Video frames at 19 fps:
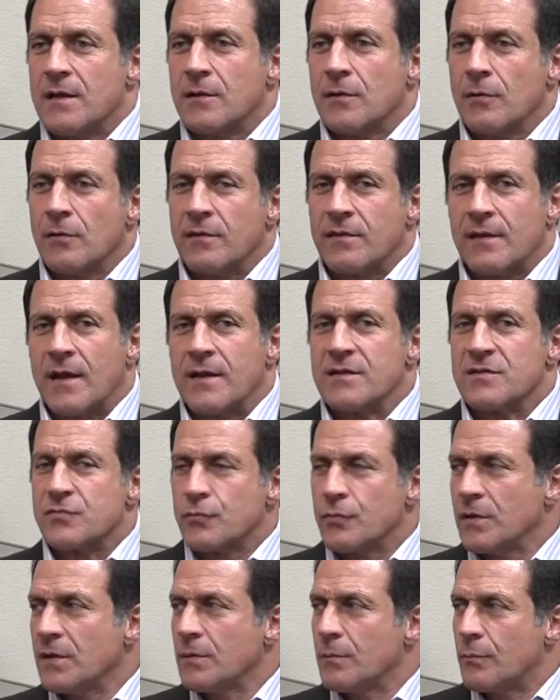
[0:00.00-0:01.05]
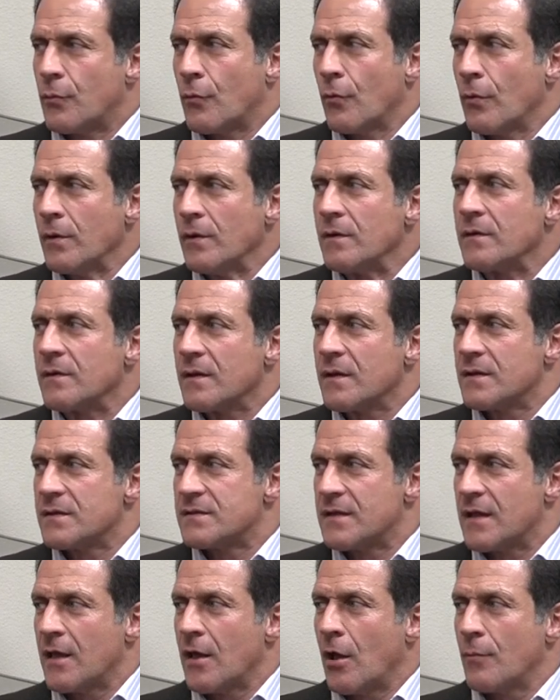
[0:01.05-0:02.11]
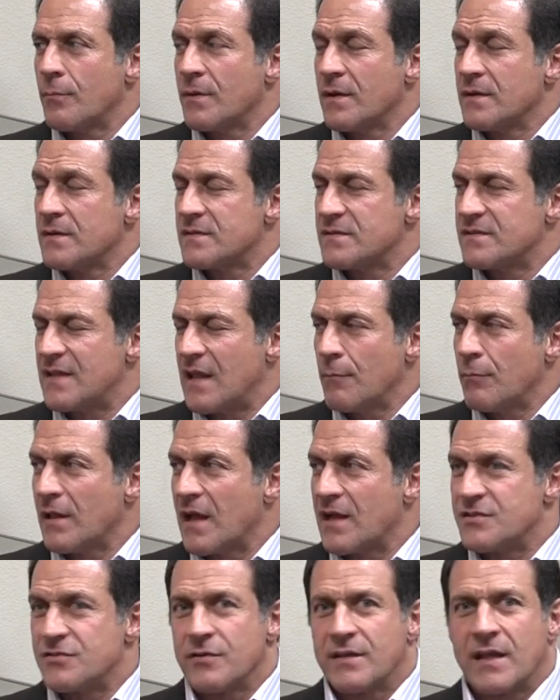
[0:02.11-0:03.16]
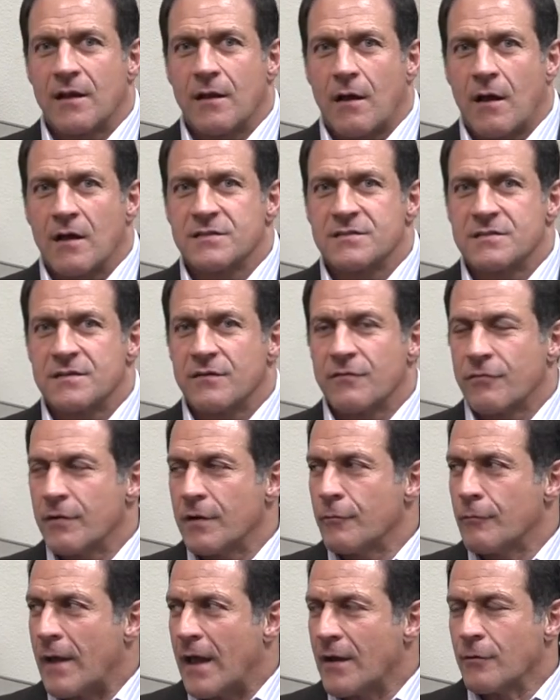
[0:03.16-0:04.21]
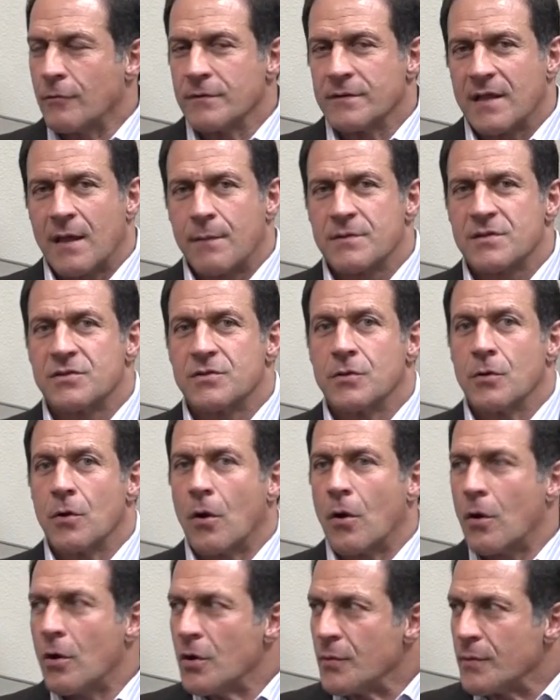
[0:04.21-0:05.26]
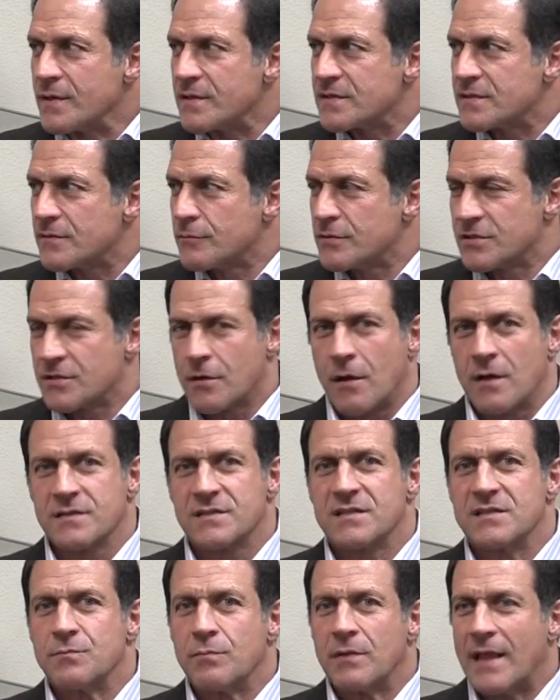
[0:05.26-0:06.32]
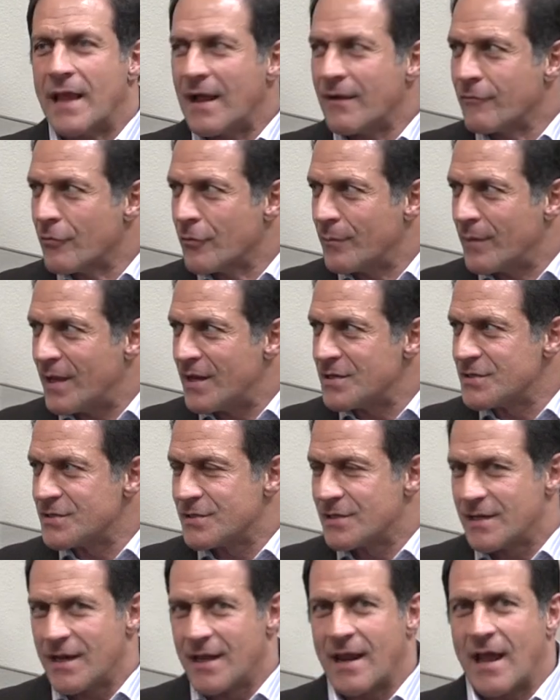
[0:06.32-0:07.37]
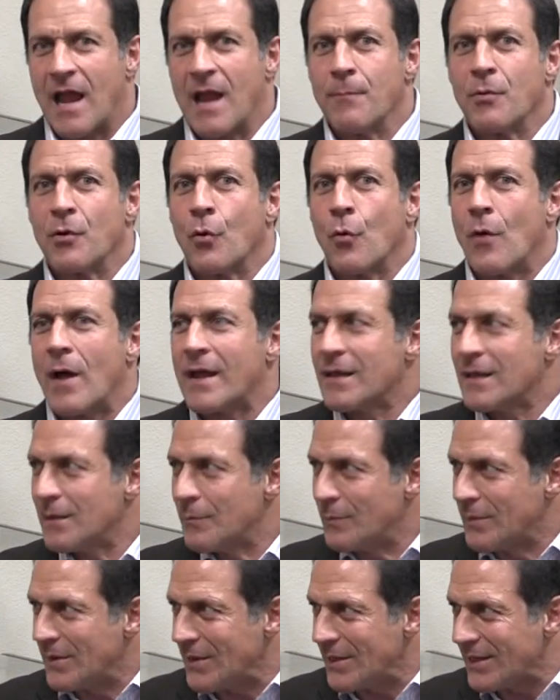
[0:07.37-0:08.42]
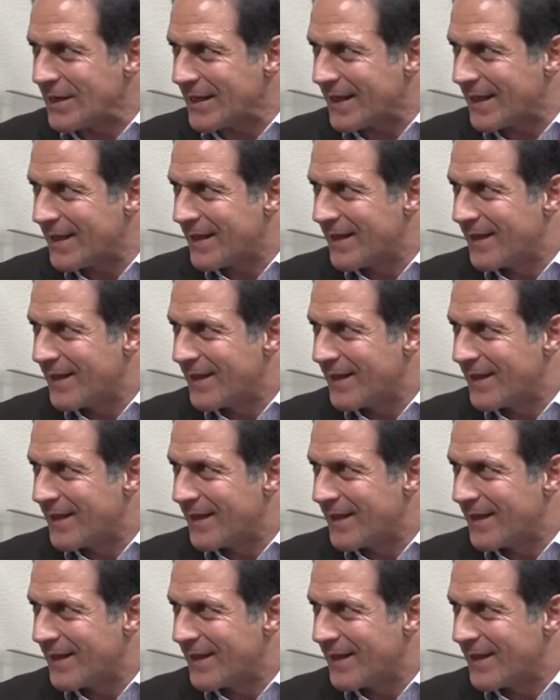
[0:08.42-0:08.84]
glutathione is really important to help stabilize you, get oxygen-free radical damage to your arteries, which causes plaque formation and hypercoagulability.